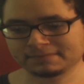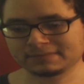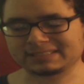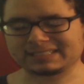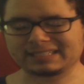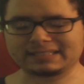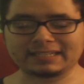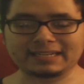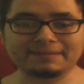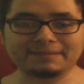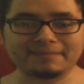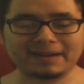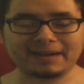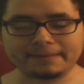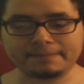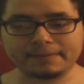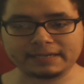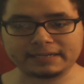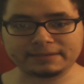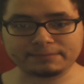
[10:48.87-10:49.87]
So I think, in my
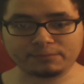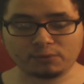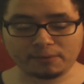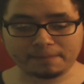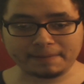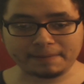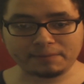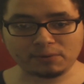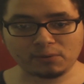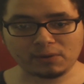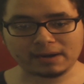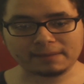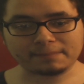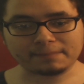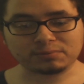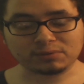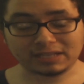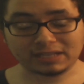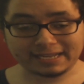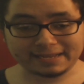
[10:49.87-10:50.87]
opinion, more people want to